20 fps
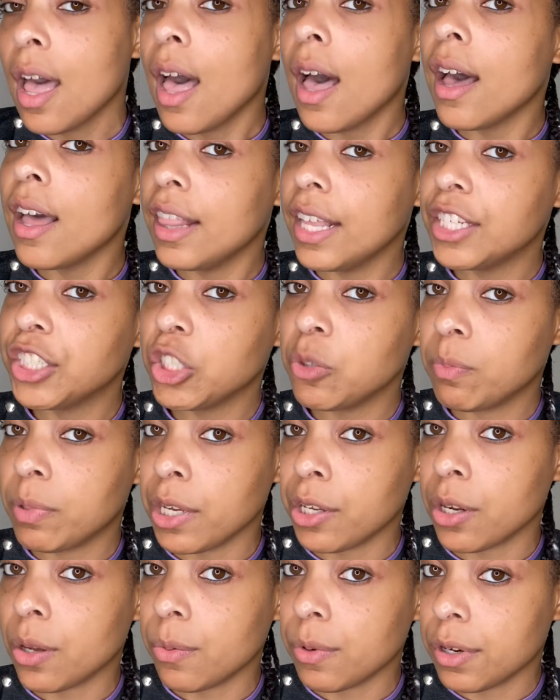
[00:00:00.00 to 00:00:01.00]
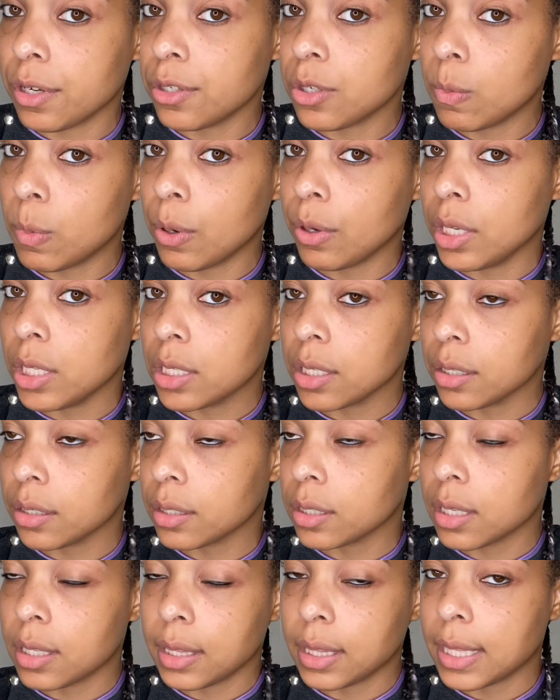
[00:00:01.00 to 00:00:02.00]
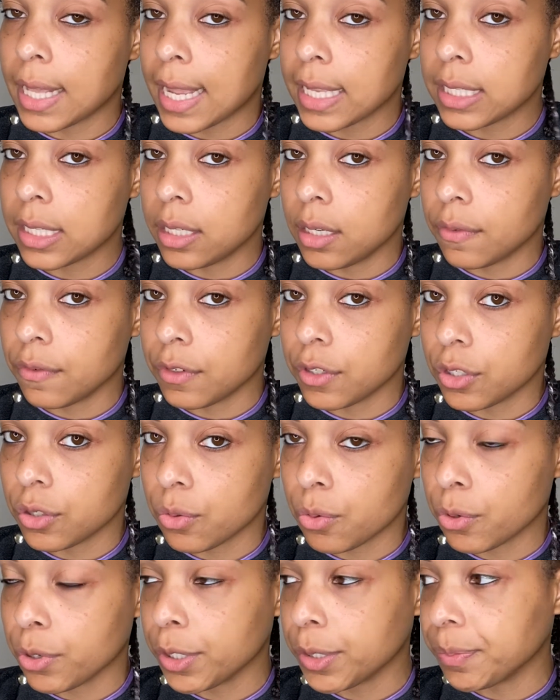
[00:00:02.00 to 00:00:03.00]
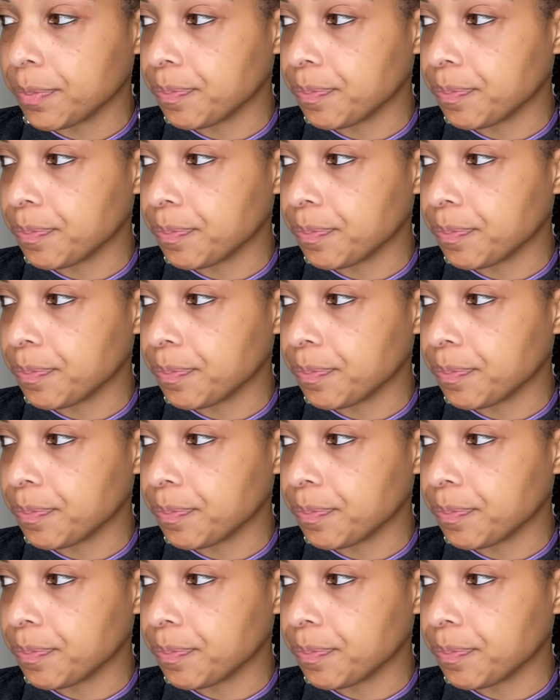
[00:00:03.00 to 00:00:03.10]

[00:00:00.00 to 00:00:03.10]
unless you plan on wearing 2 ponytails. That's a different story.